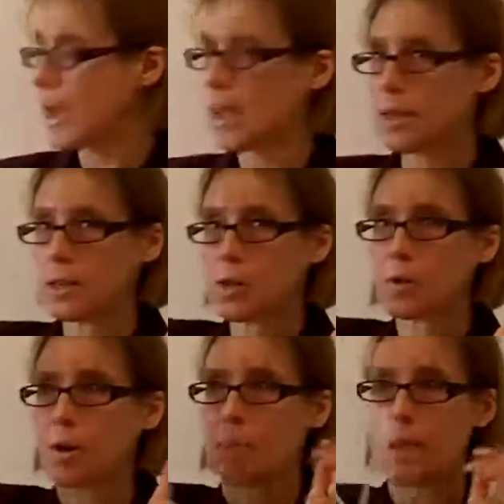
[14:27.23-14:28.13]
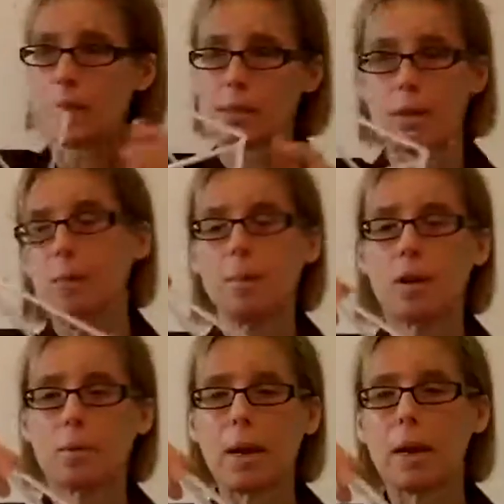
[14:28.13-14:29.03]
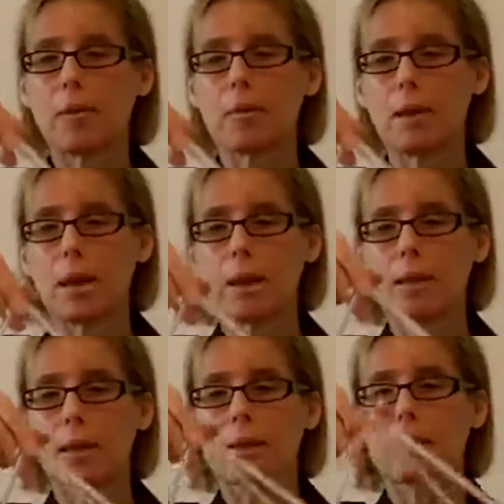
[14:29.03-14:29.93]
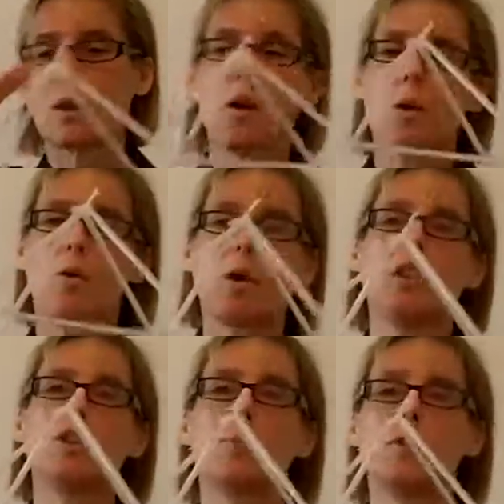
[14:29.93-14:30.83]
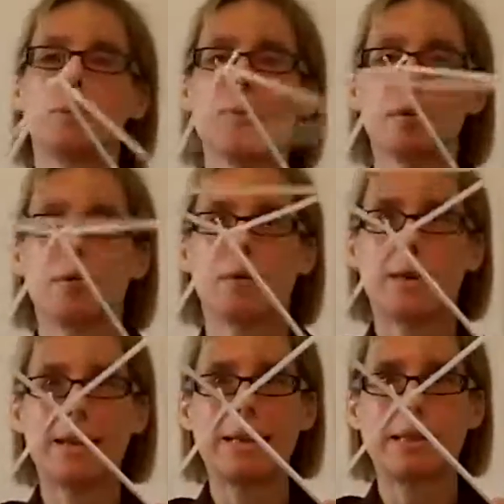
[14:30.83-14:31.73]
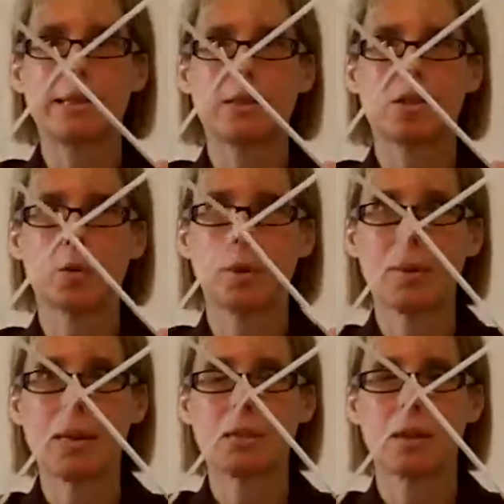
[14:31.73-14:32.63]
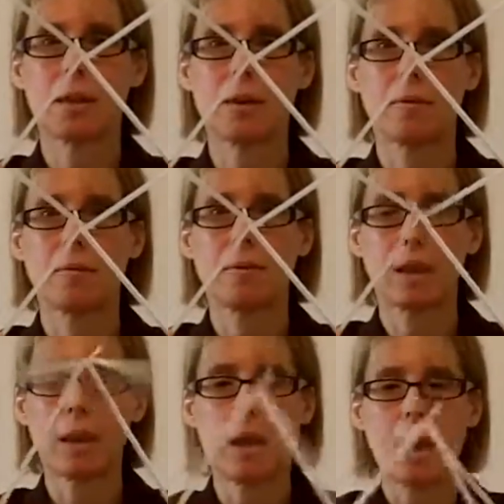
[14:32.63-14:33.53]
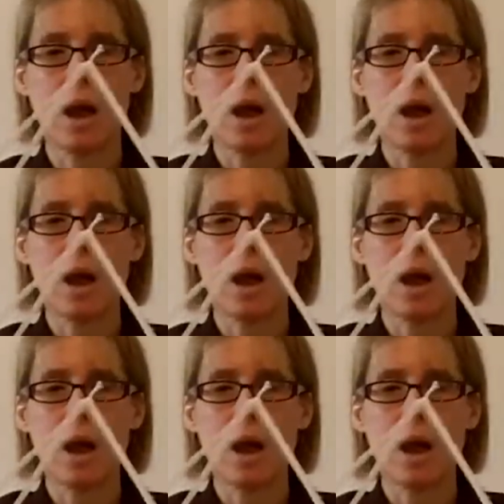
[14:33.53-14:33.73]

a square base pyramid, okay, like this, or an Egyptian pyramid, right? There's square base on there, okay.